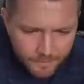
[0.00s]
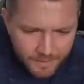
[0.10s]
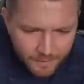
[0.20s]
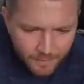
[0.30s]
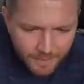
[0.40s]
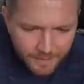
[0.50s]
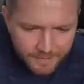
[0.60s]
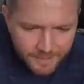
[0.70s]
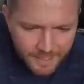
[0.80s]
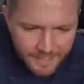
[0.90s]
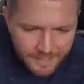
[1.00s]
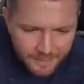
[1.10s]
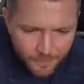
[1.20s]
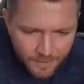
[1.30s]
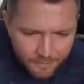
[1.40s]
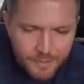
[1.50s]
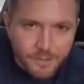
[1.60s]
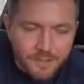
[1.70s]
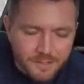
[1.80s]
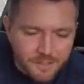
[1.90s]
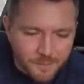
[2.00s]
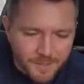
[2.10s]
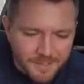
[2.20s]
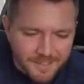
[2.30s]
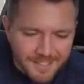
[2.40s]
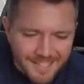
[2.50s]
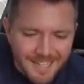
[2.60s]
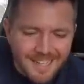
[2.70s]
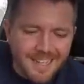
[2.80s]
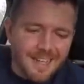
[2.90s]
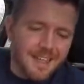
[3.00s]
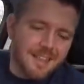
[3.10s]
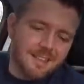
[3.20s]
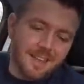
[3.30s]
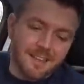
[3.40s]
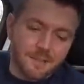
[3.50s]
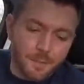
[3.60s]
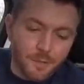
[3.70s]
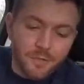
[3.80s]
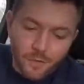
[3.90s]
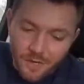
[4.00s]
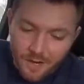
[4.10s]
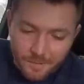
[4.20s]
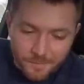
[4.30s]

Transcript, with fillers: really want an X K now. Why have you done this to me? That's a beautiful car.